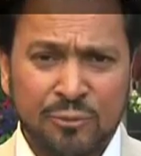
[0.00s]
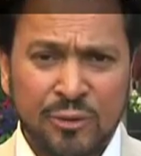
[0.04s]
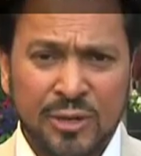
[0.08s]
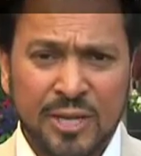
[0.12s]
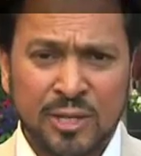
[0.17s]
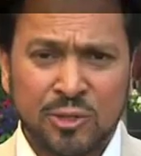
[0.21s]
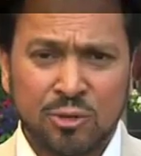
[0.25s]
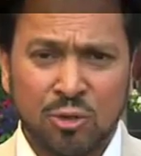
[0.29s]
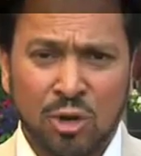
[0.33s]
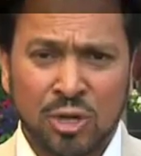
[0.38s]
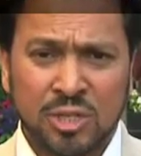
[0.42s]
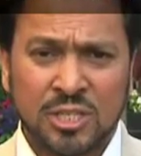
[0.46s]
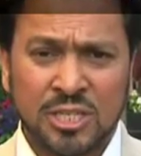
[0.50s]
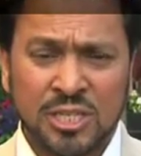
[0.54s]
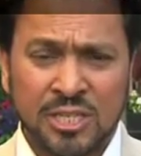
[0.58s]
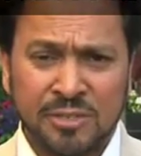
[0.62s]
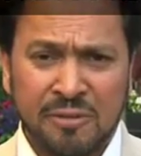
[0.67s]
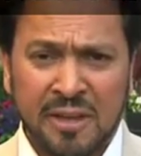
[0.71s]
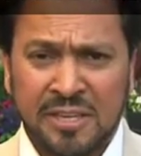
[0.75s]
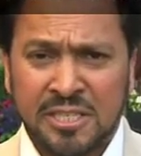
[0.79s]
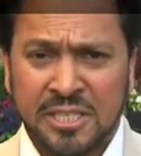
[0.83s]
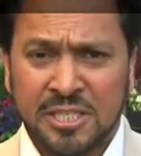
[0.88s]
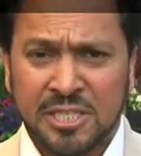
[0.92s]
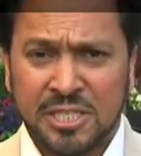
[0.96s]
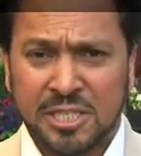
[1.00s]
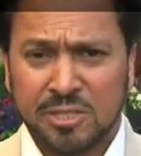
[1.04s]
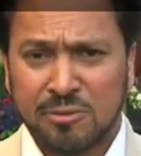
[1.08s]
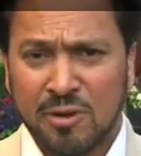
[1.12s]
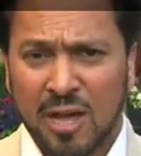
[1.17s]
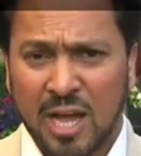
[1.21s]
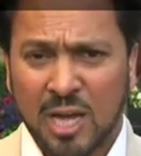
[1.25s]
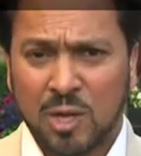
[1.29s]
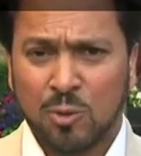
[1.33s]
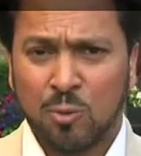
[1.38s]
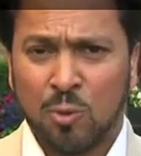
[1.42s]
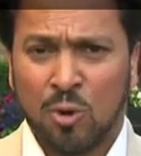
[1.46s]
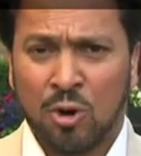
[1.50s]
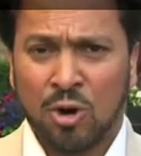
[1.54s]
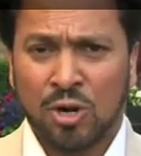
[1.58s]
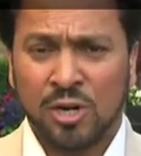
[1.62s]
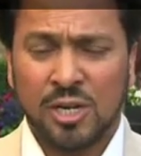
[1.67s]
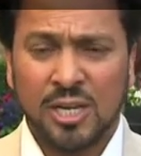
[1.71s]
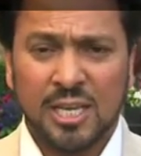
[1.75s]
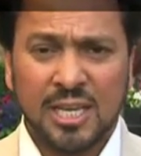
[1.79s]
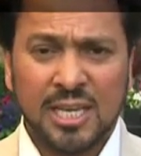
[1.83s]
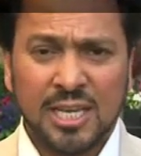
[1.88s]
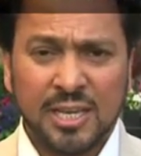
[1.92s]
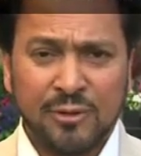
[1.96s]
we had not invaded Iraq war,
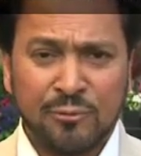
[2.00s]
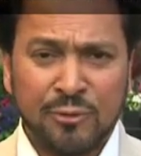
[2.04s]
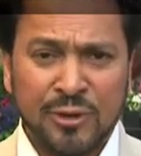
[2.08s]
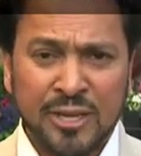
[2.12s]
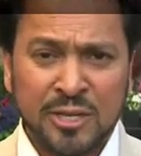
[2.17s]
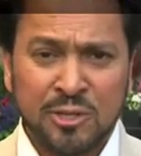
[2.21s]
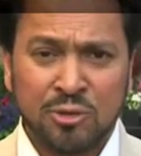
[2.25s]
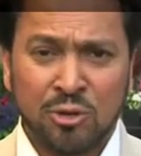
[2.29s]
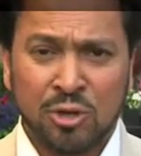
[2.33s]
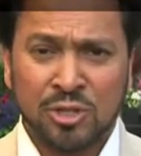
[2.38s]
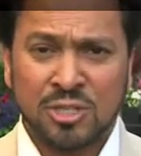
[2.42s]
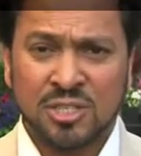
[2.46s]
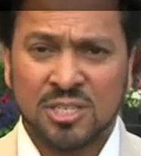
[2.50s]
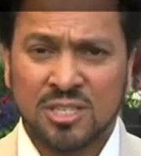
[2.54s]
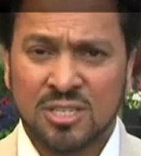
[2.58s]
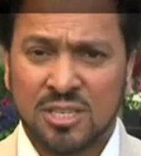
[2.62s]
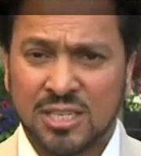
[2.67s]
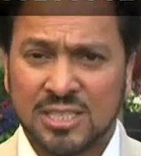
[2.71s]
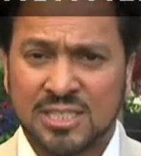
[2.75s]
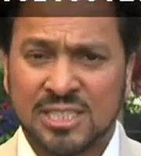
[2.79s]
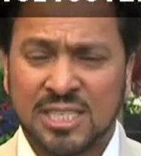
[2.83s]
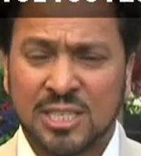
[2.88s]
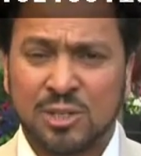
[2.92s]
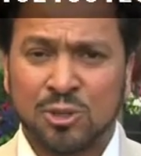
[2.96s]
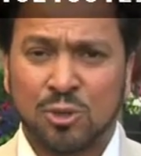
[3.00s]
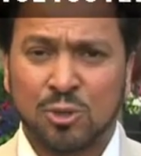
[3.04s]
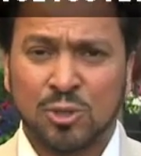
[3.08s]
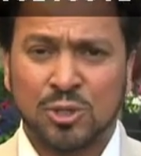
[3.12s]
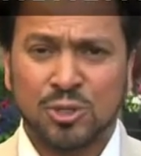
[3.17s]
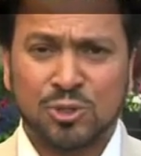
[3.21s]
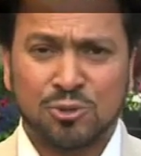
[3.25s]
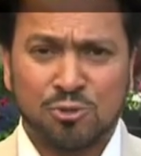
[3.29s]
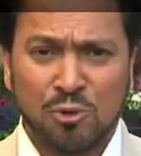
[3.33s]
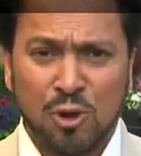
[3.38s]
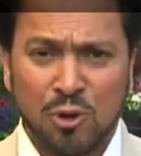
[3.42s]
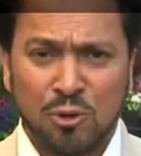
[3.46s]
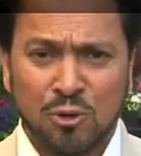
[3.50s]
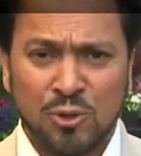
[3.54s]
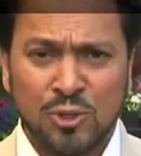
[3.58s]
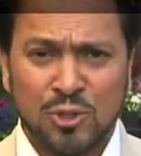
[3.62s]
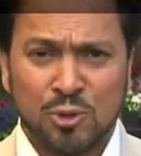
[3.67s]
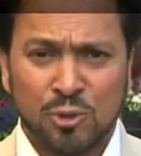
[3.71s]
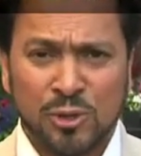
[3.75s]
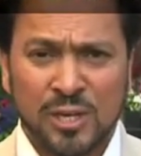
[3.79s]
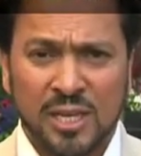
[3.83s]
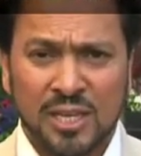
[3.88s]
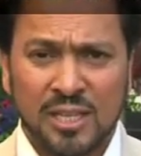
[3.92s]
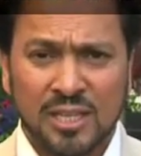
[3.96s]
if we had not sent those drones
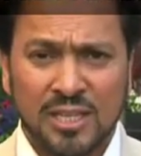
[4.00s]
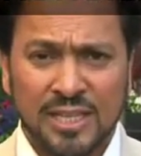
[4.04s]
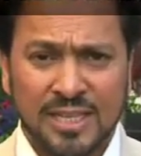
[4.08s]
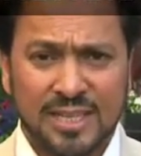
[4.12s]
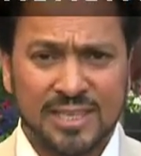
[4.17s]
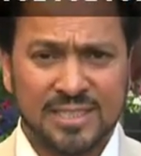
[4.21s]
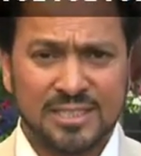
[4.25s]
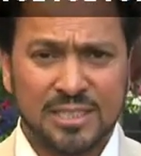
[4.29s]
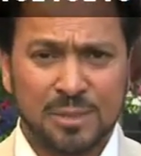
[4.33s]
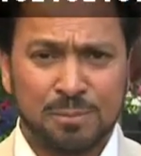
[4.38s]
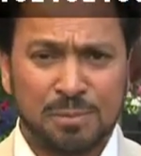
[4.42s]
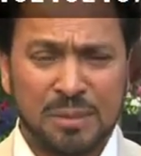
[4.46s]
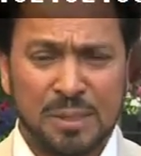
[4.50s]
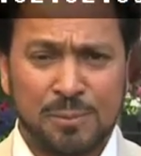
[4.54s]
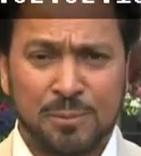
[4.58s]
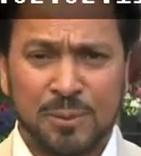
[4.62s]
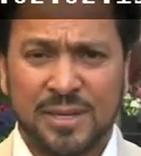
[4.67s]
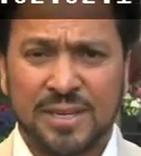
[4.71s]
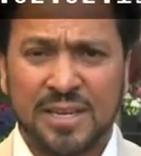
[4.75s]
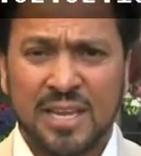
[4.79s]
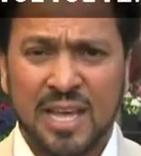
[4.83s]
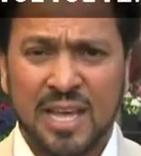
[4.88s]
to kill innocent people in